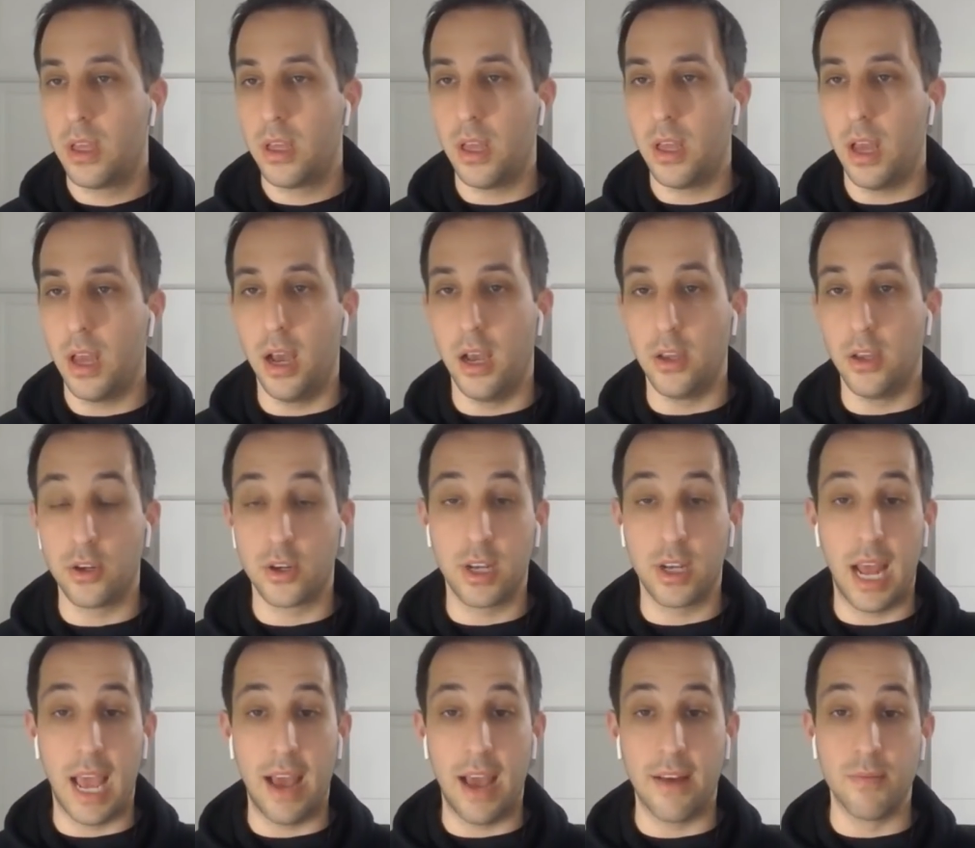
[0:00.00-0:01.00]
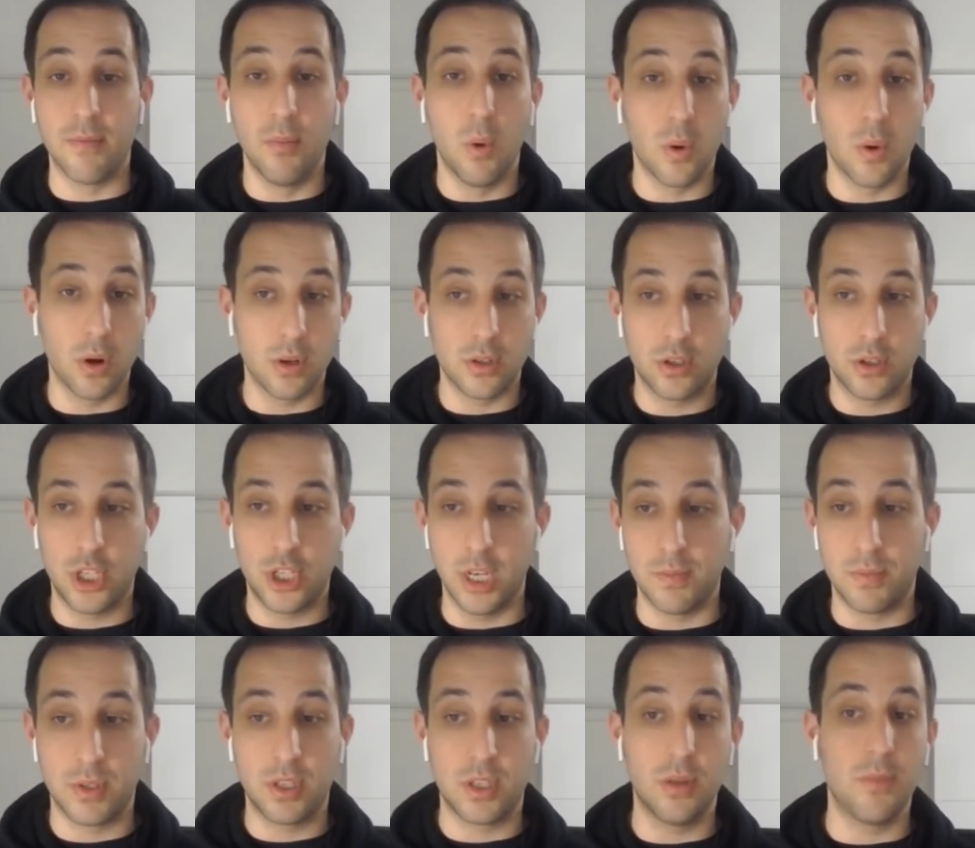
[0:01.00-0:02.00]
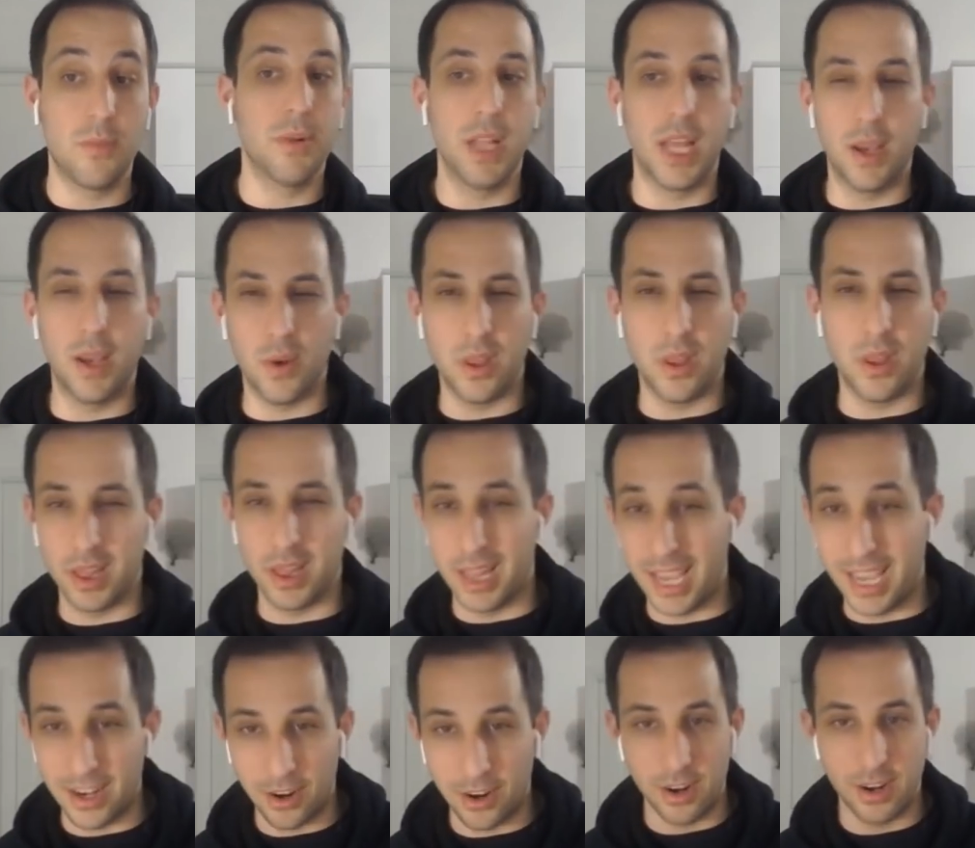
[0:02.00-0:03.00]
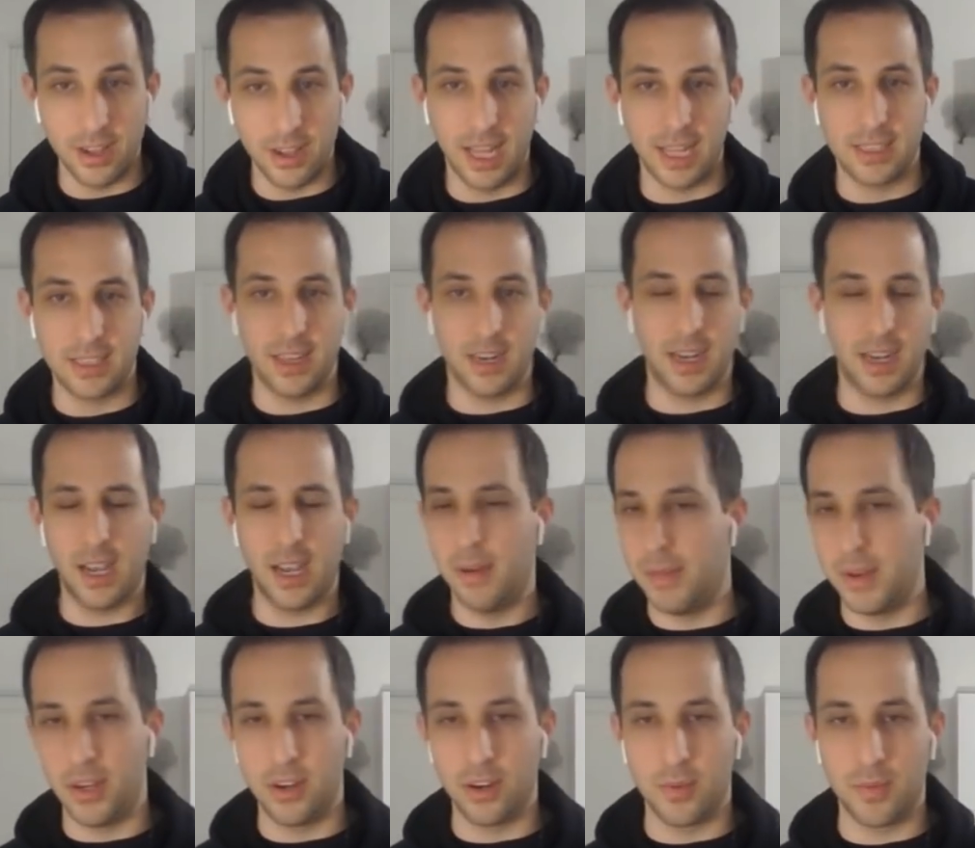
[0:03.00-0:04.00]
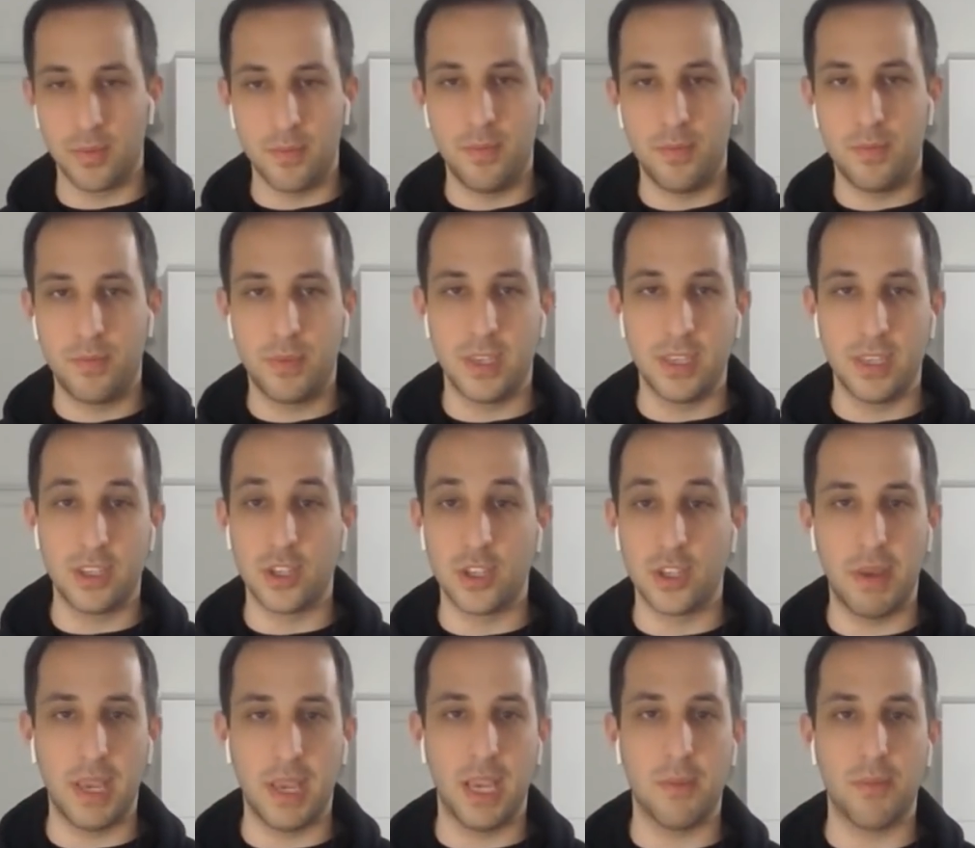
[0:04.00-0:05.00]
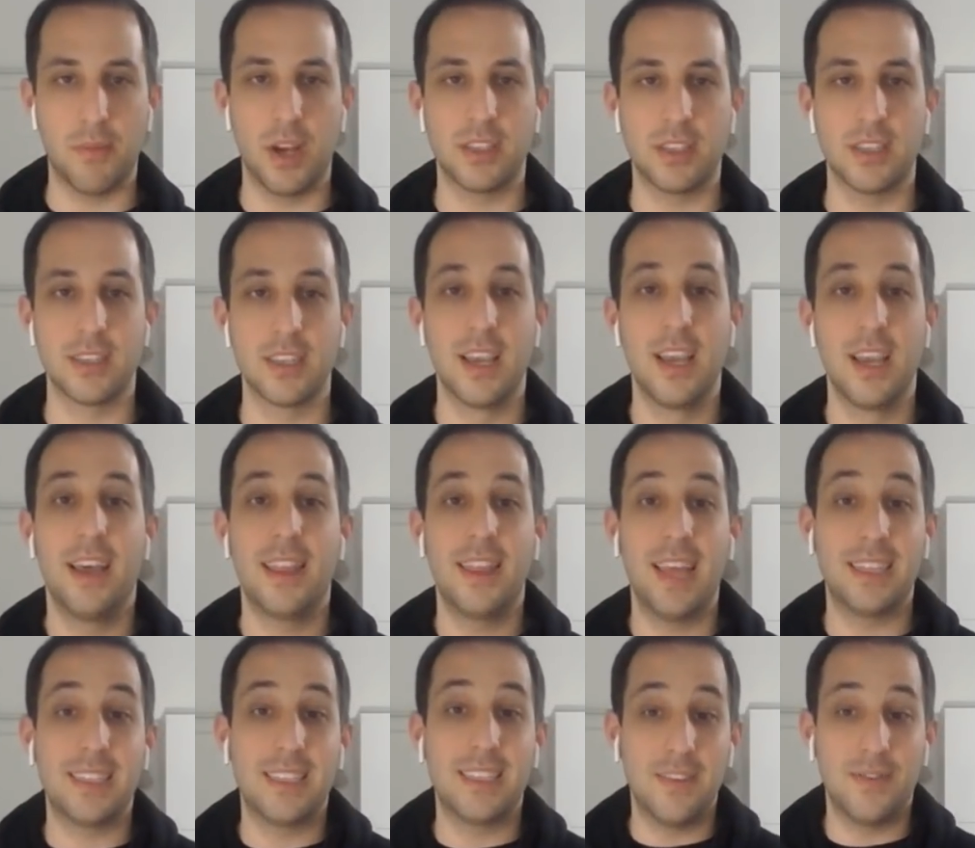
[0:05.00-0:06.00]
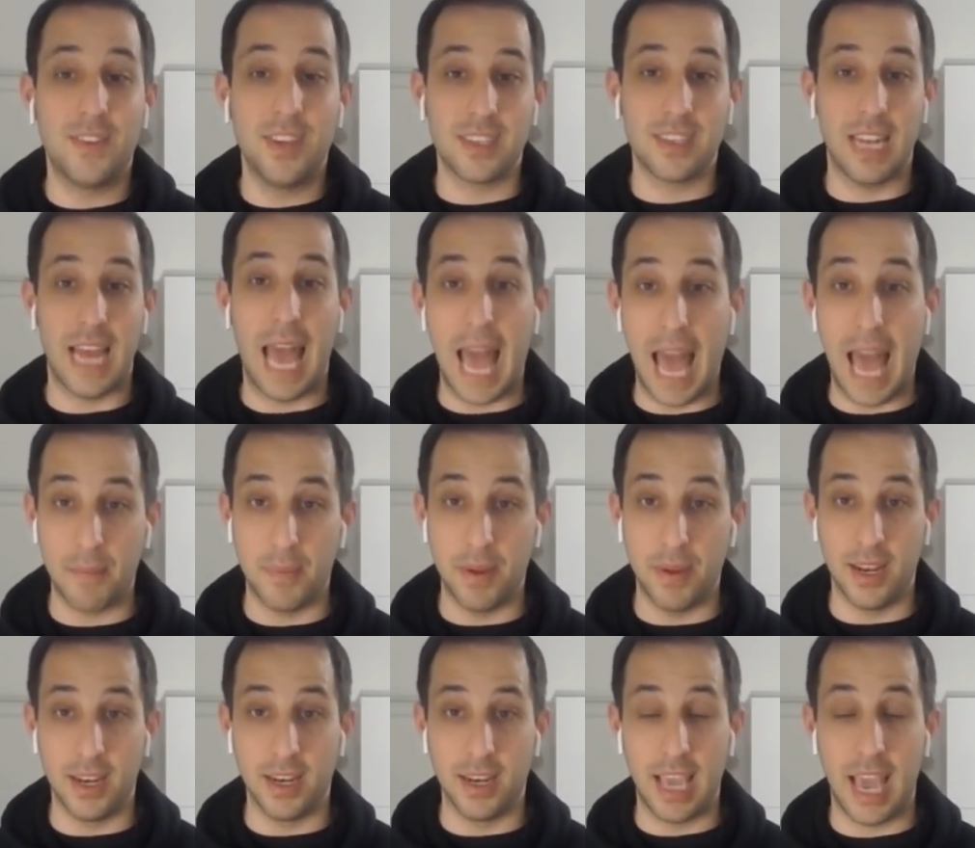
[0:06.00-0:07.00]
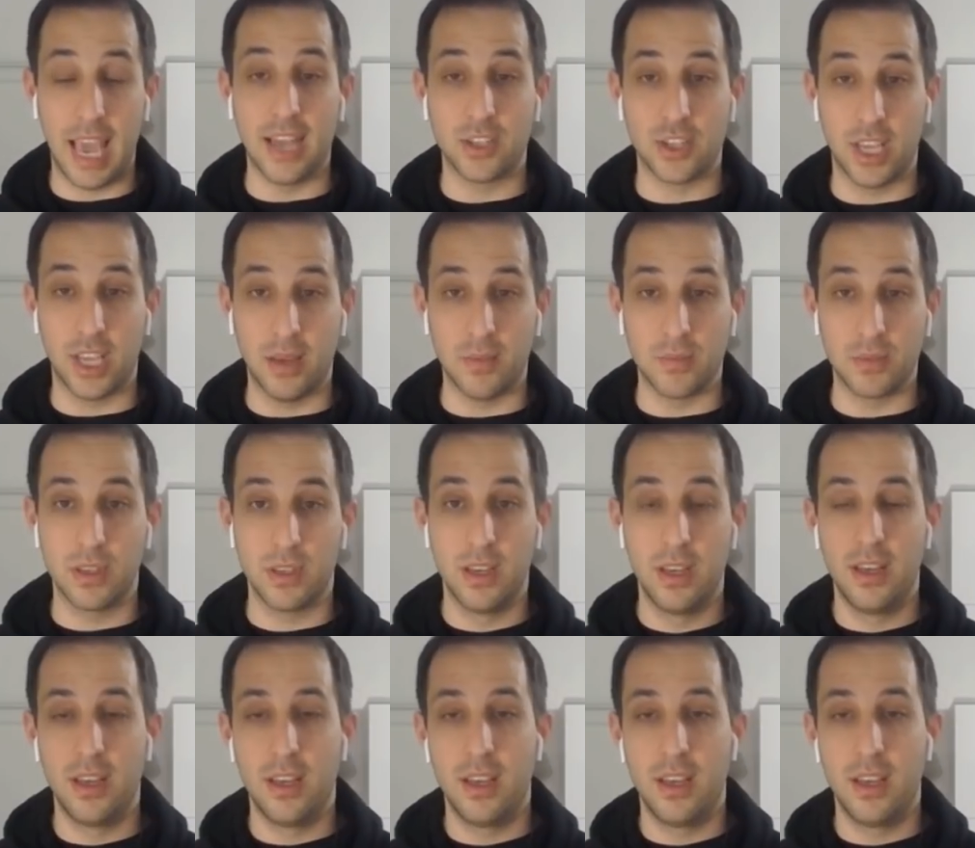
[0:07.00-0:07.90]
Uh, you're going to have more chips to play with later, and that's going to come into your decision-making process. That stuff doesn't happen in cash games.